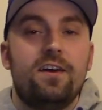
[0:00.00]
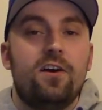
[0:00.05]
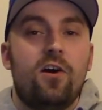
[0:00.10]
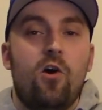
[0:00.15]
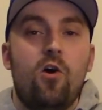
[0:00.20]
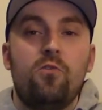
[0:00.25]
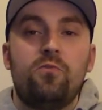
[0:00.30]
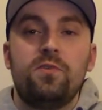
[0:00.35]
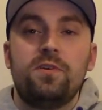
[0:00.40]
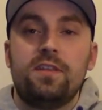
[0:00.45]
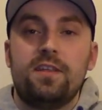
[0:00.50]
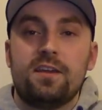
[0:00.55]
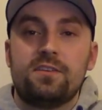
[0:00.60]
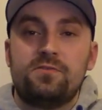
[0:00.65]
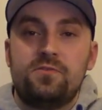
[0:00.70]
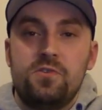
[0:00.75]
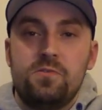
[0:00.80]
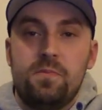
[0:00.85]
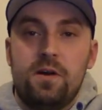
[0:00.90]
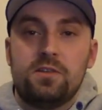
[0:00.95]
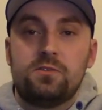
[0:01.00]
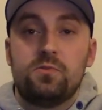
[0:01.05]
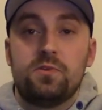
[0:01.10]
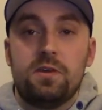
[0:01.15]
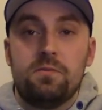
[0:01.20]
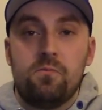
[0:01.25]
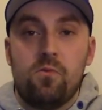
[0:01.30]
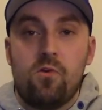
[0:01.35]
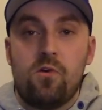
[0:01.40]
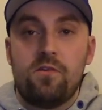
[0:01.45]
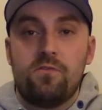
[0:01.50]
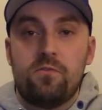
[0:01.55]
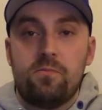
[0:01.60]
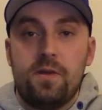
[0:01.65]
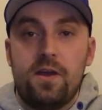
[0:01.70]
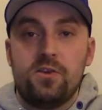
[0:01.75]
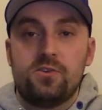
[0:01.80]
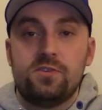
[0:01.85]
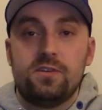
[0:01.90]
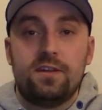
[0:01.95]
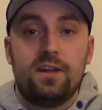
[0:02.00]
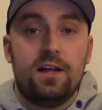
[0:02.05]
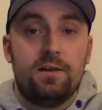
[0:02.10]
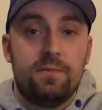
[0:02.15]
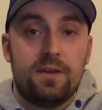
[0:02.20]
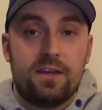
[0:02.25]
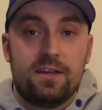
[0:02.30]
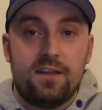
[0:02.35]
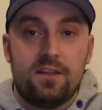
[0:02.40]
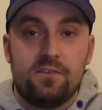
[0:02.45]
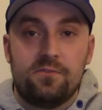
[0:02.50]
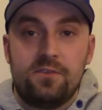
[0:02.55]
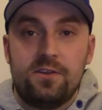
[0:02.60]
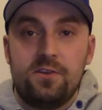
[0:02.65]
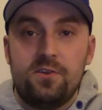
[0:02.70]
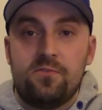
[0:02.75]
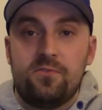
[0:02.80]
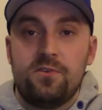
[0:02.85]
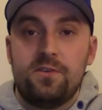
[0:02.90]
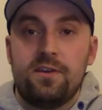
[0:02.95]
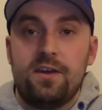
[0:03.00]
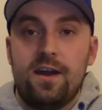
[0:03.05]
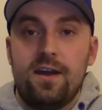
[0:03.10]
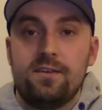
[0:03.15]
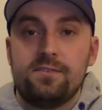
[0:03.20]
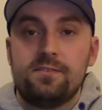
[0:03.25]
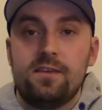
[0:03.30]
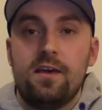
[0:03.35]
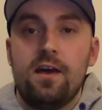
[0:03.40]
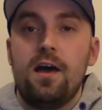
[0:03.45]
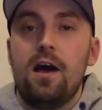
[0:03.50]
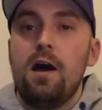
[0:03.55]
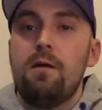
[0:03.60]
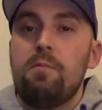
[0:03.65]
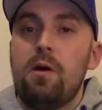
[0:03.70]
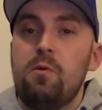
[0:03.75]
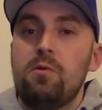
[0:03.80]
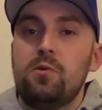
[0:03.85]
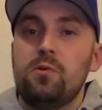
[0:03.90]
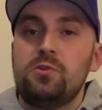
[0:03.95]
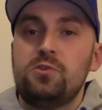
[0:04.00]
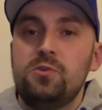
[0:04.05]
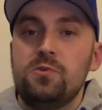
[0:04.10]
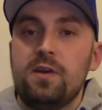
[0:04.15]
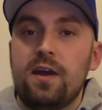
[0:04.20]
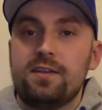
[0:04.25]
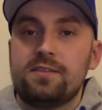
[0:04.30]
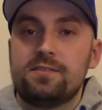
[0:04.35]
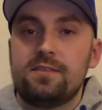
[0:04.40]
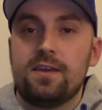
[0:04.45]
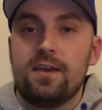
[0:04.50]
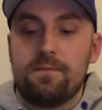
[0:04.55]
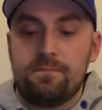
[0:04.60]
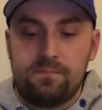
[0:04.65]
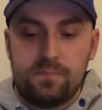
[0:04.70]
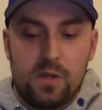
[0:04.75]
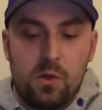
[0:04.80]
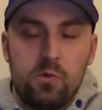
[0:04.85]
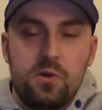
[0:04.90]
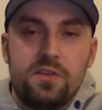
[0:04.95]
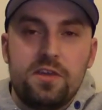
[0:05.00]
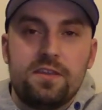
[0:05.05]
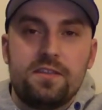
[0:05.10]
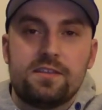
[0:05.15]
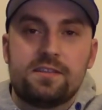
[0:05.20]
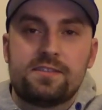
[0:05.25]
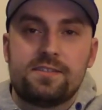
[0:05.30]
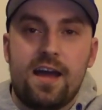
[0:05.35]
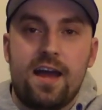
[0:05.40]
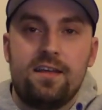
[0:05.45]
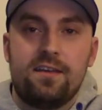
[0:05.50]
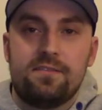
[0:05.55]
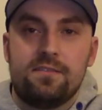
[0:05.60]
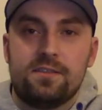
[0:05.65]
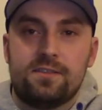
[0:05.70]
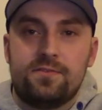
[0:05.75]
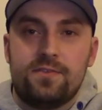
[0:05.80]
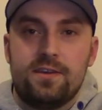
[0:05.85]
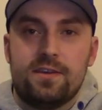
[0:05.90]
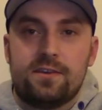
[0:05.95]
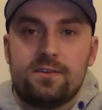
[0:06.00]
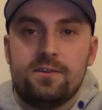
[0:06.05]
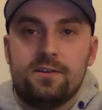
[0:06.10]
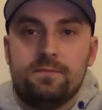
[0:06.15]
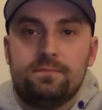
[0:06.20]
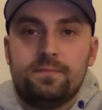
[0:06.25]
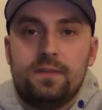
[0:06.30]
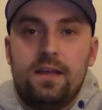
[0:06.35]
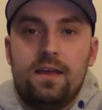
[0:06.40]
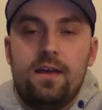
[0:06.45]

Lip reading: Hopefully in the next few months we'll get more information and I'll make another video for you guys. But I want to know what you guys think. What do you think of the styling of this vehicle?